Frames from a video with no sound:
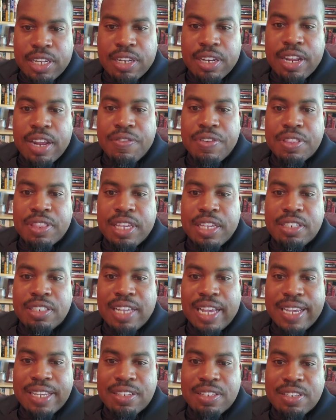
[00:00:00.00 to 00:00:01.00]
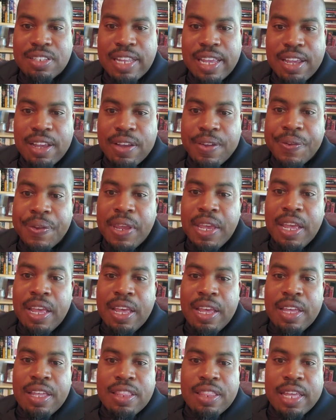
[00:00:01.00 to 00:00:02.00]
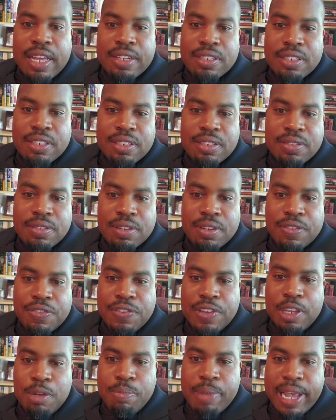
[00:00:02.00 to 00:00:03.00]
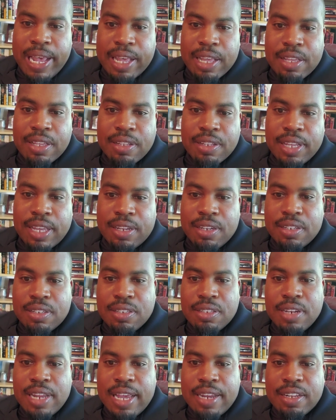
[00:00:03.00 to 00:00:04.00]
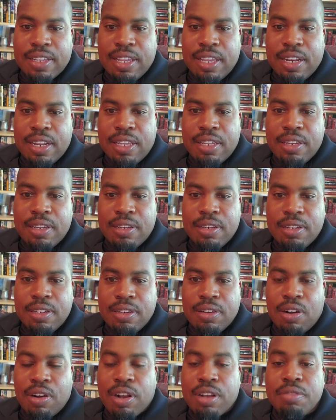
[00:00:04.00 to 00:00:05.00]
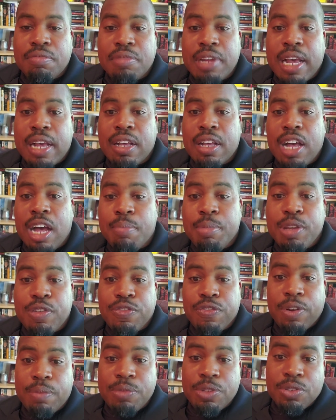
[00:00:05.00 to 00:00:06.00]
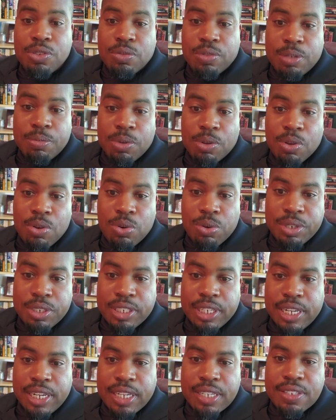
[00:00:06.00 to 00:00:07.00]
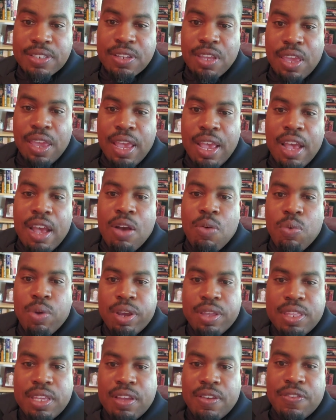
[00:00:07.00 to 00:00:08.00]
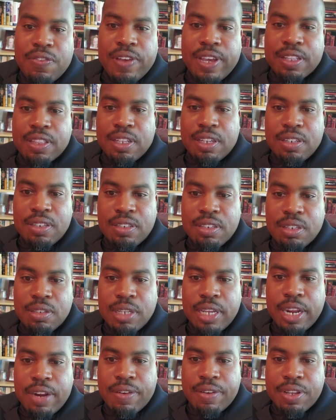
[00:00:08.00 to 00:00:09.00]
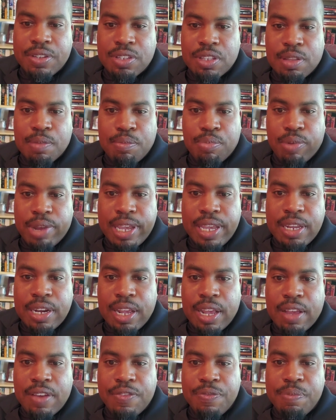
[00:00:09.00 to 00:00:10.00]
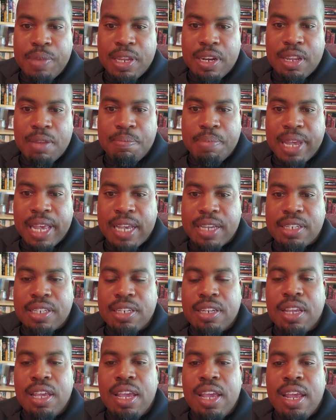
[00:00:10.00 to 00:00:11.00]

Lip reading: and everything tightens down. That's a feedback that is not getting or not coming from the cerebral cortex, where the affected areas of the brain have been impacted.